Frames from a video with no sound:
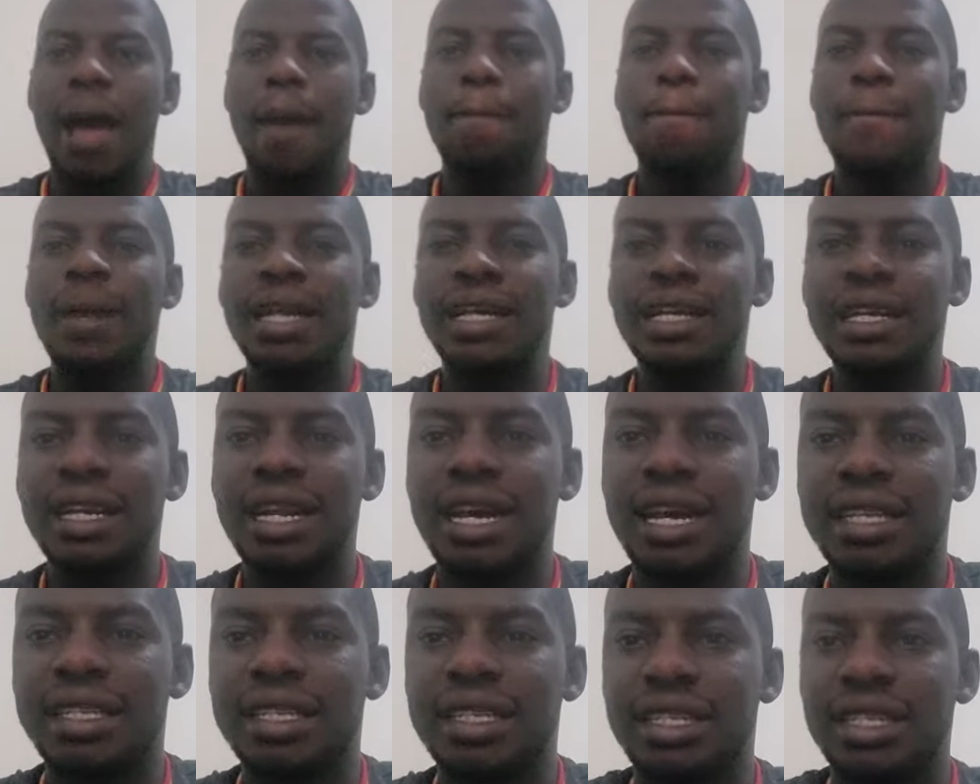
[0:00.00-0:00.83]

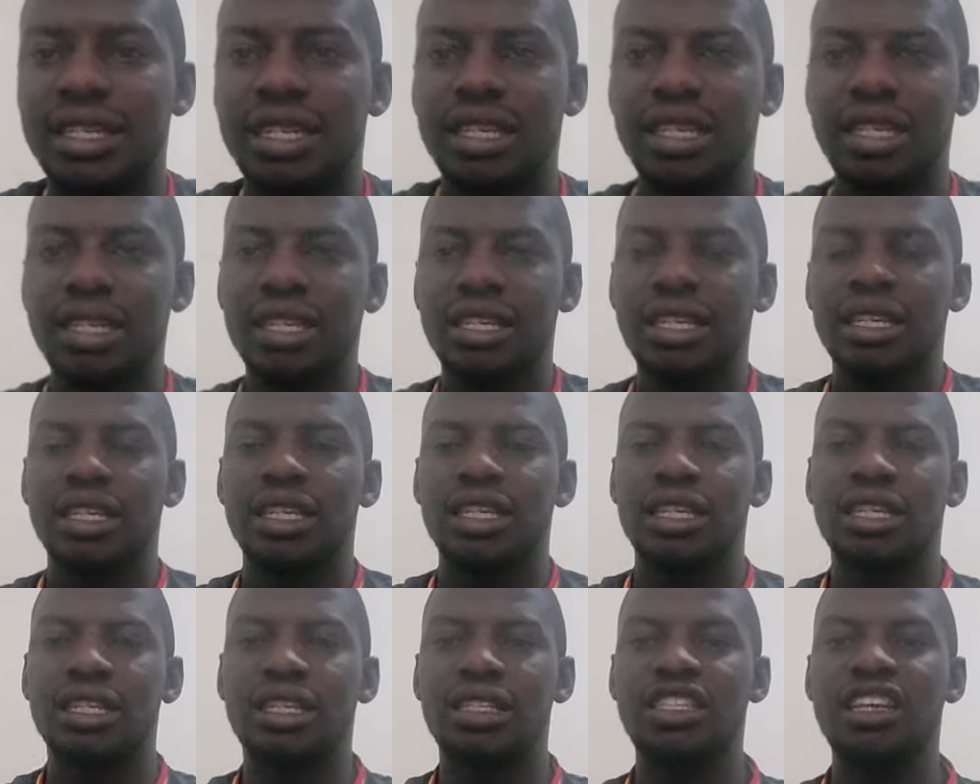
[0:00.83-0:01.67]
partners.
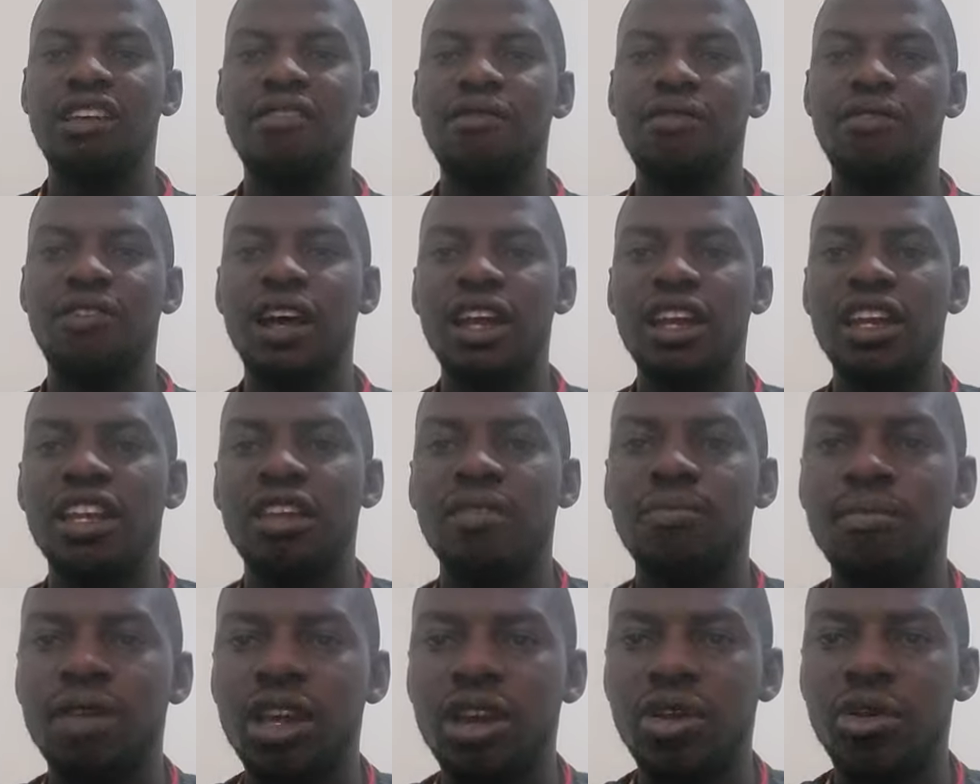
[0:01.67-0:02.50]
Some
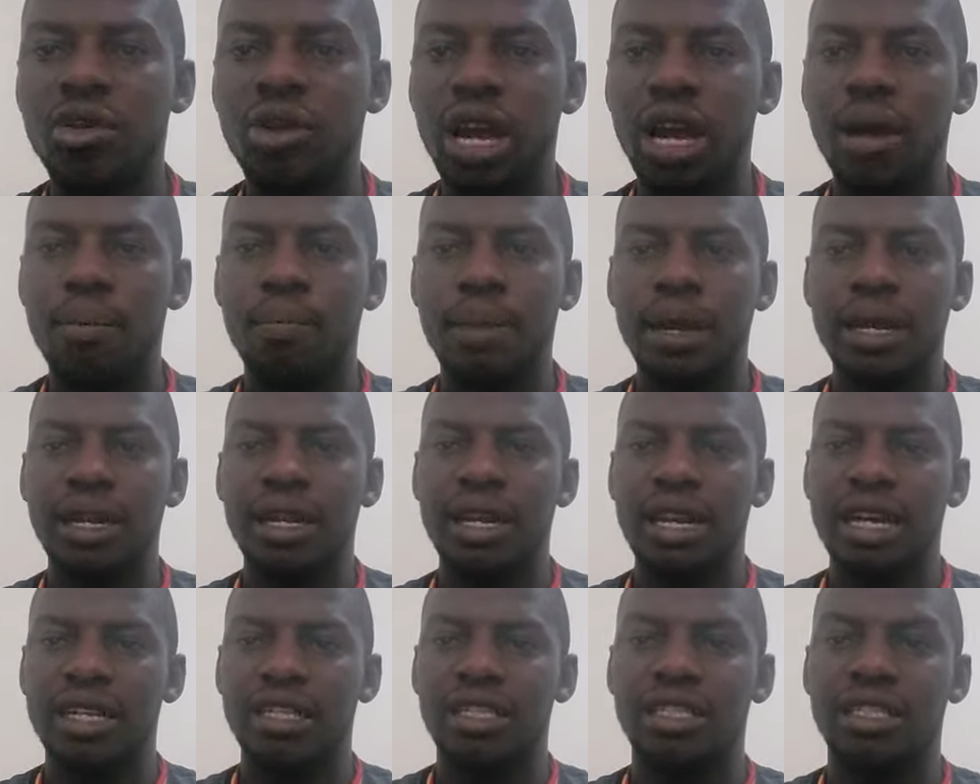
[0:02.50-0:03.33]
funding may require
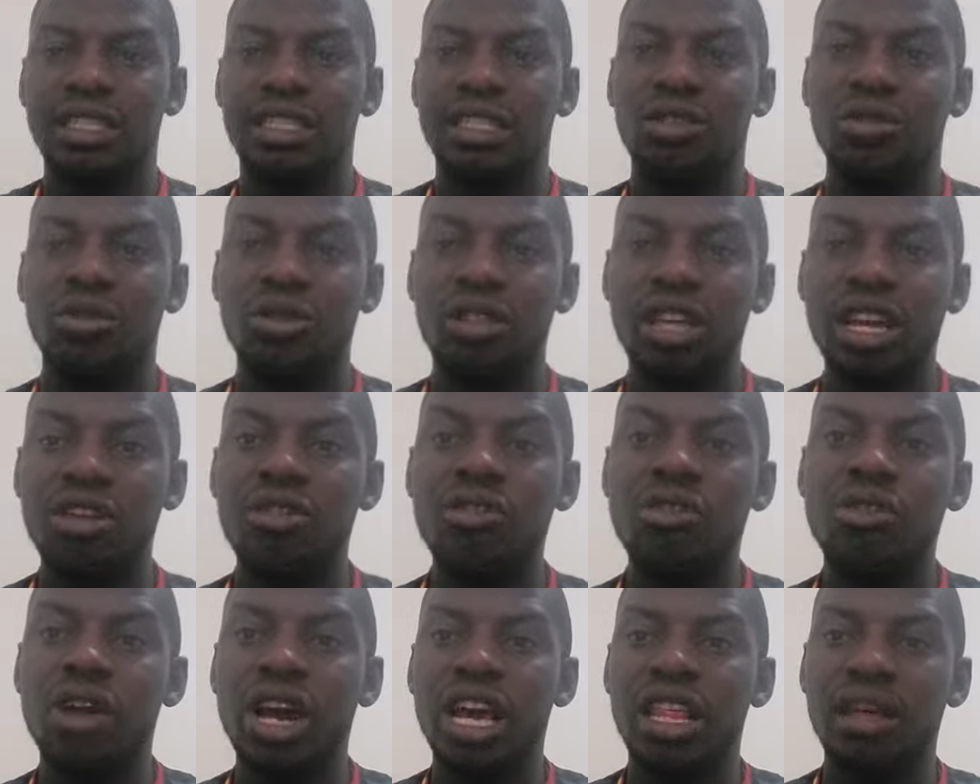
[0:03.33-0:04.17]
partners. Do they
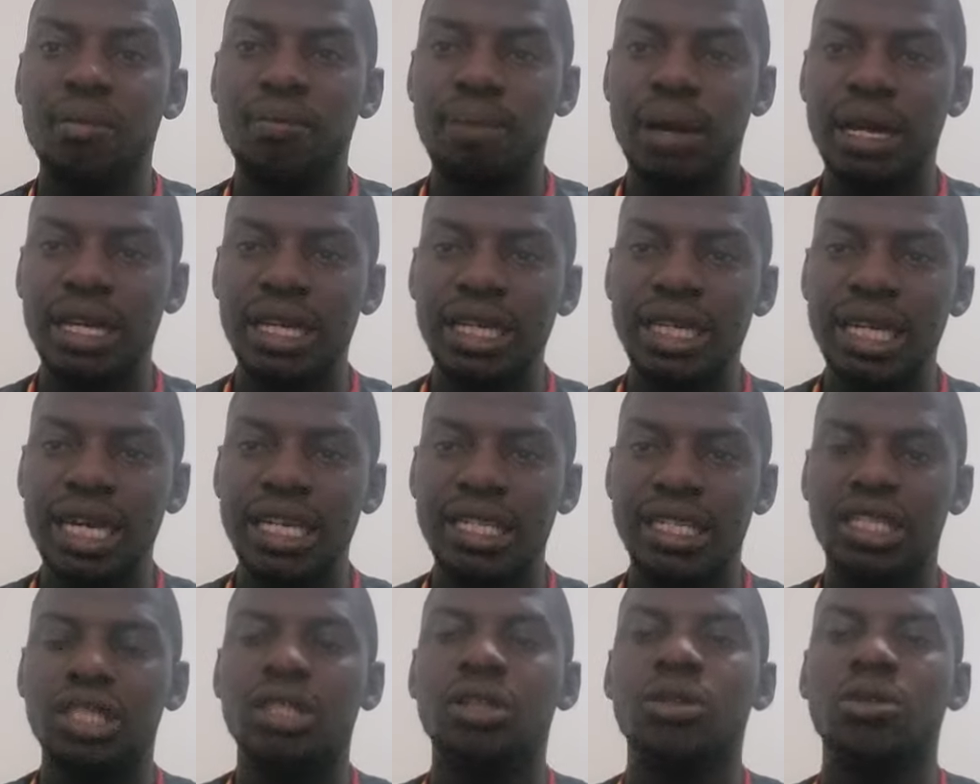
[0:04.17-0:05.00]
require the
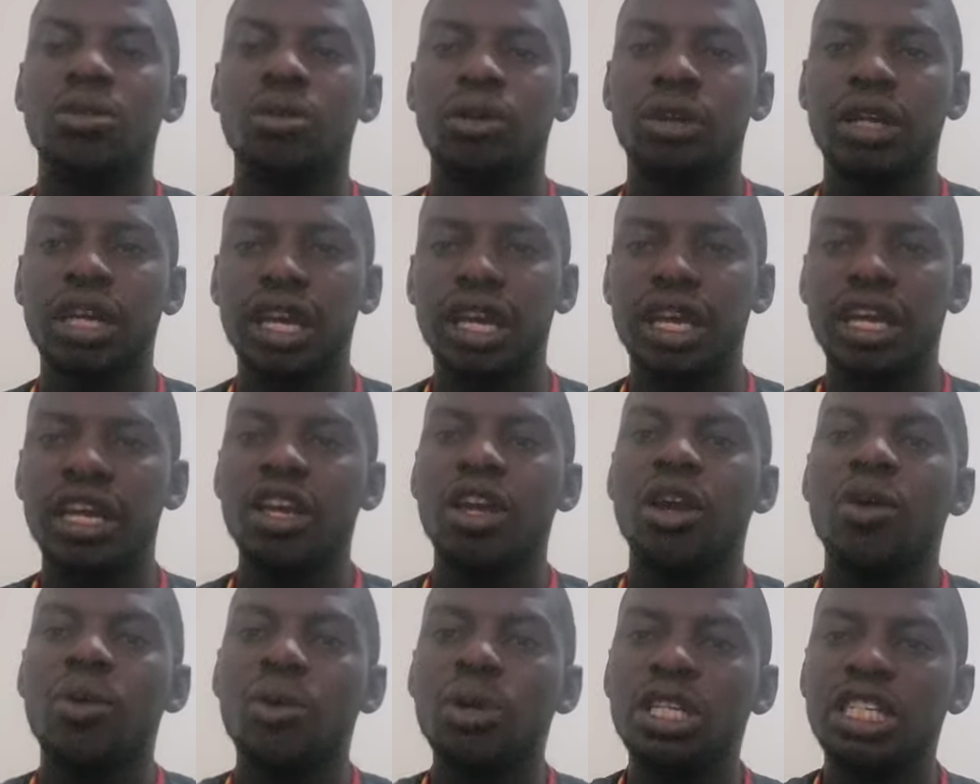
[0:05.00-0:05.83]
partners? Okay,
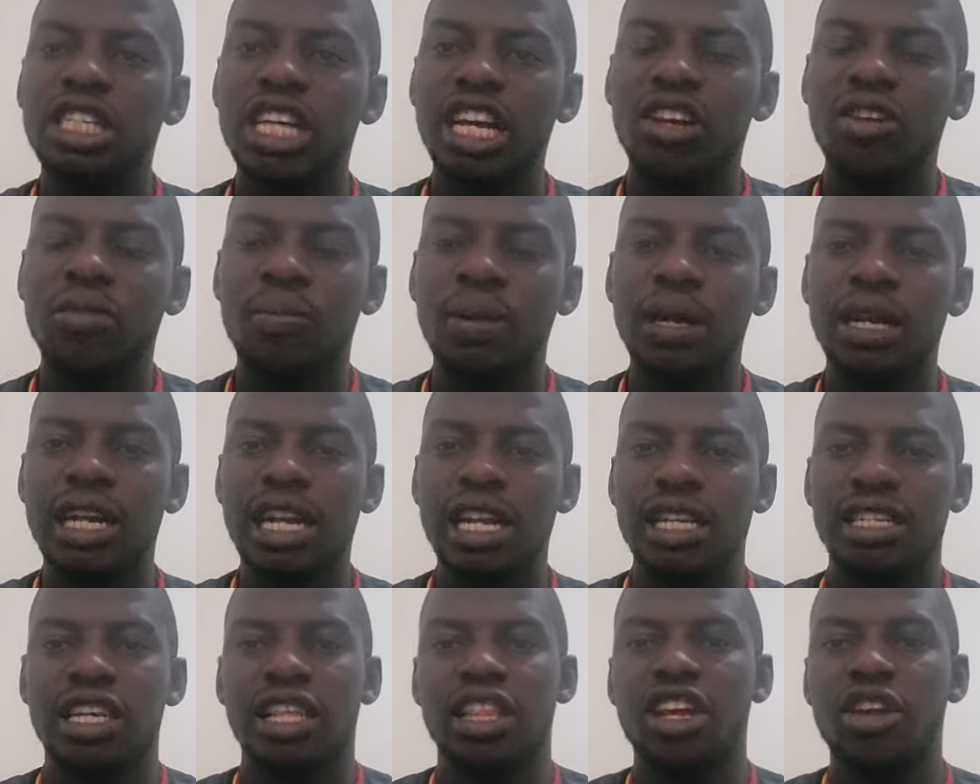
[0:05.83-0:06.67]
which kind of
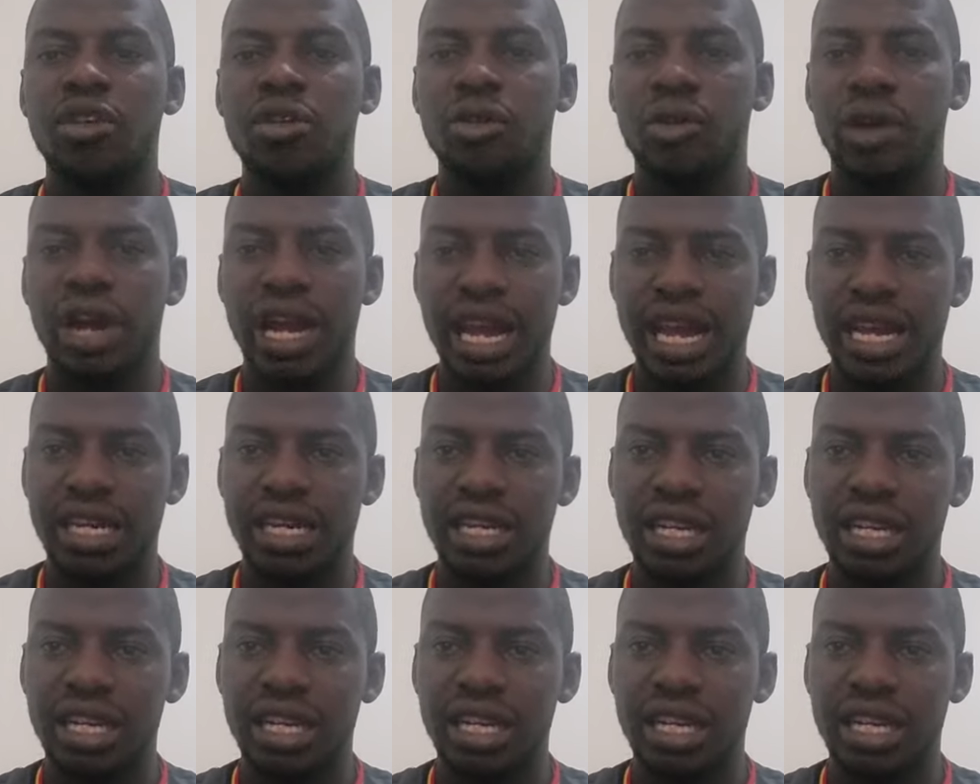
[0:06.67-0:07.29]
partners are they required?